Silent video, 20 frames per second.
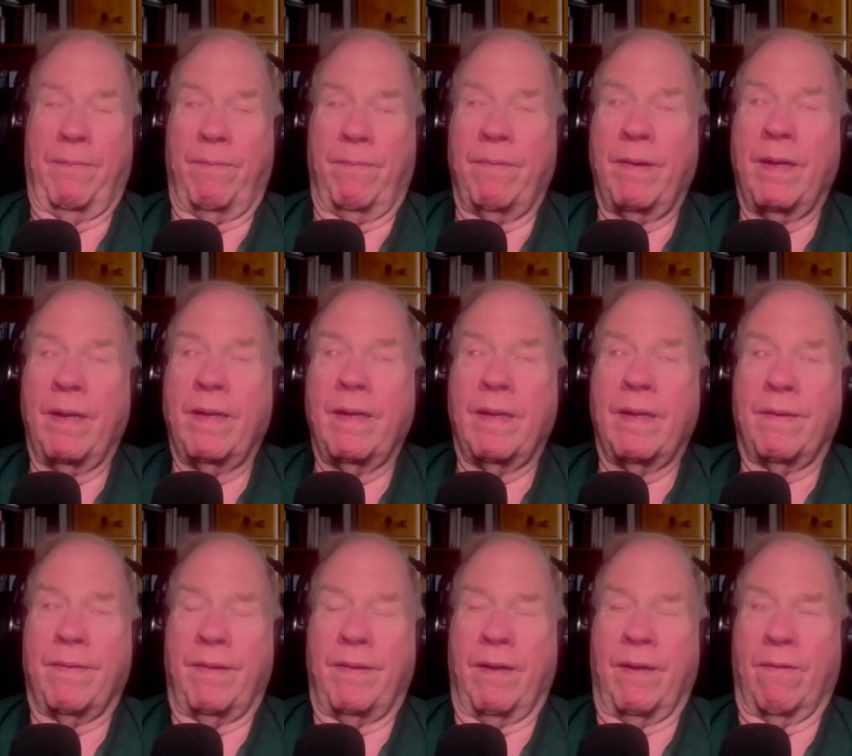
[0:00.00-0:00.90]
and
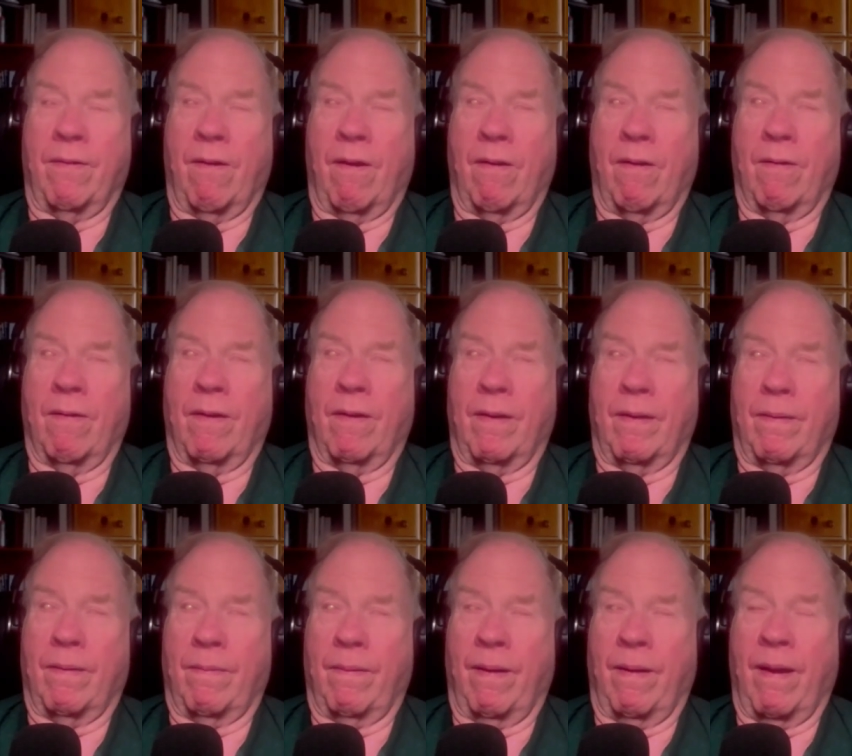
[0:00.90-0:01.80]
there are
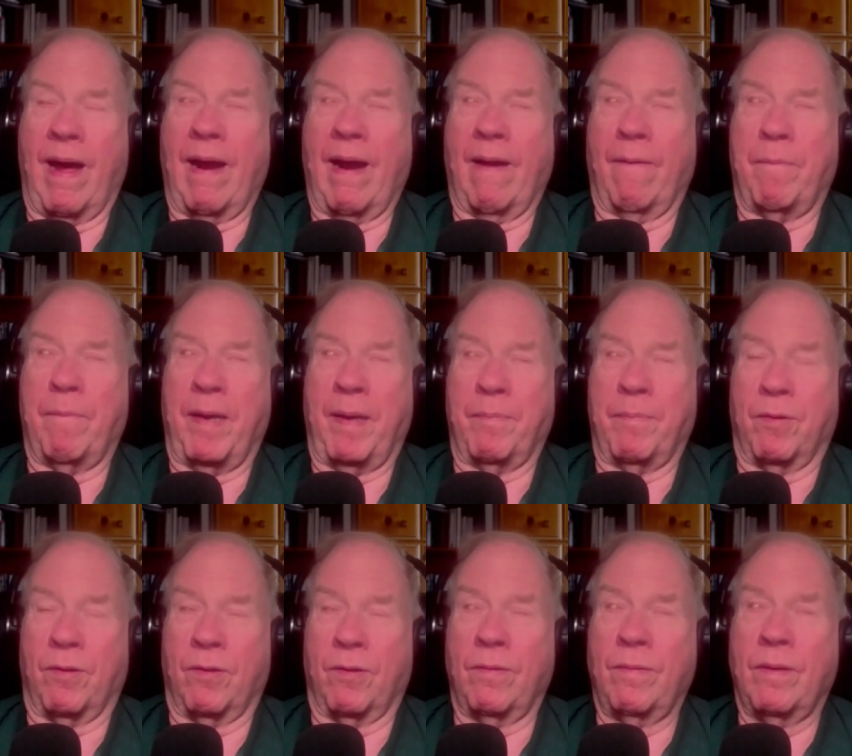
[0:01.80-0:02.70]
a lot of
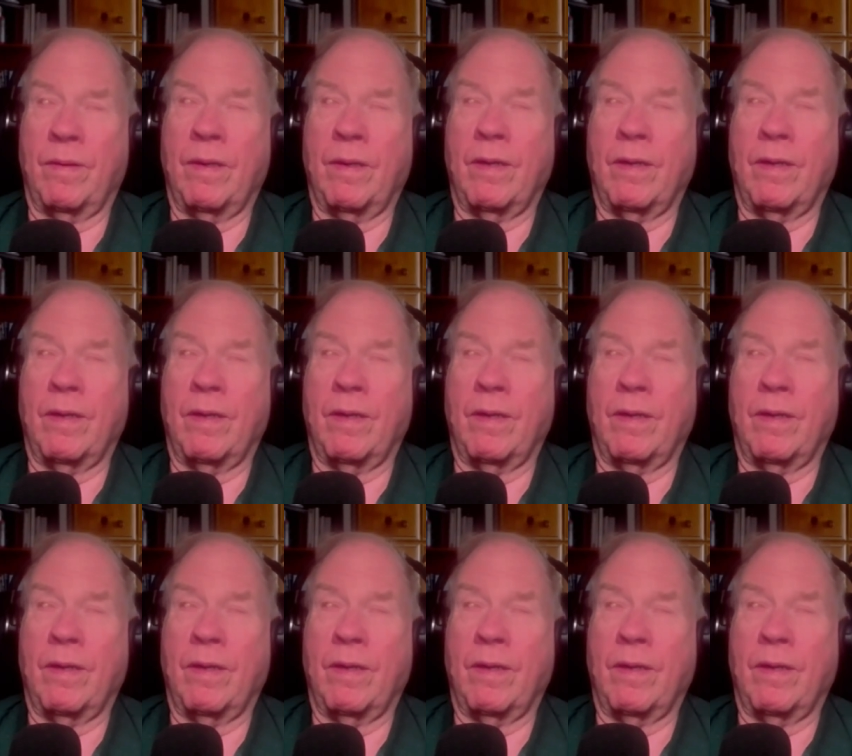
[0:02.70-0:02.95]
people